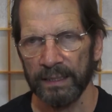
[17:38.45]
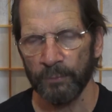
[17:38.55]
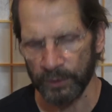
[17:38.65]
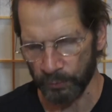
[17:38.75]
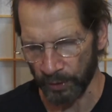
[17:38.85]

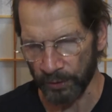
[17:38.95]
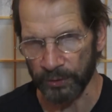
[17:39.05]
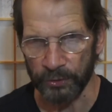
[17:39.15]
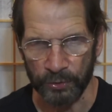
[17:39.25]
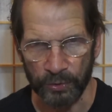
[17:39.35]
which we're going to
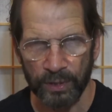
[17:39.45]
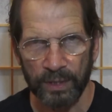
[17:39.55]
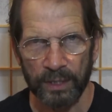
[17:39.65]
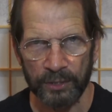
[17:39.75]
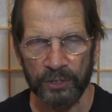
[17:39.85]
do
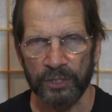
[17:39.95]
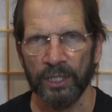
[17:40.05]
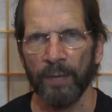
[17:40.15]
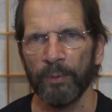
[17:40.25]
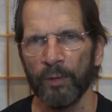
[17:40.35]
in just a
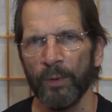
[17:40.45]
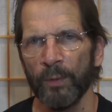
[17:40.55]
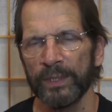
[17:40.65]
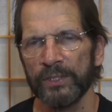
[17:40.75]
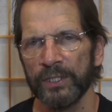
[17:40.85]
couple of
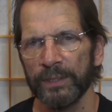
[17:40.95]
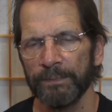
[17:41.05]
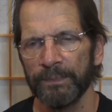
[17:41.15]
moments here,